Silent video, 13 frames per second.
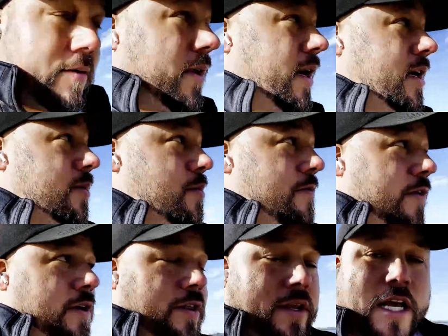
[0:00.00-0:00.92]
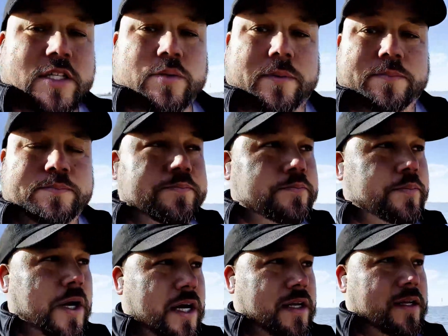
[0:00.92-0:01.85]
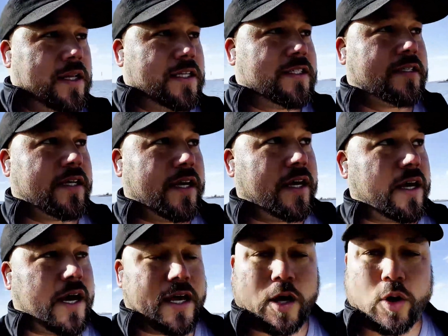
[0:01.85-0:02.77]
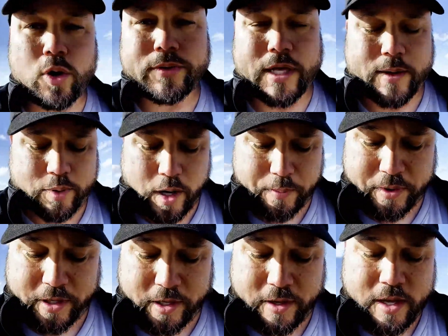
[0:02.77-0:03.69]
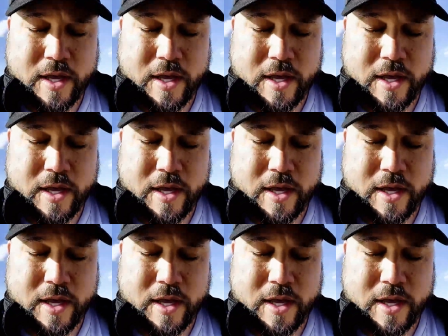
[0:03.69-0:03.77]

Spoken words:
right? We move on to the next one. But let's say I hold that property,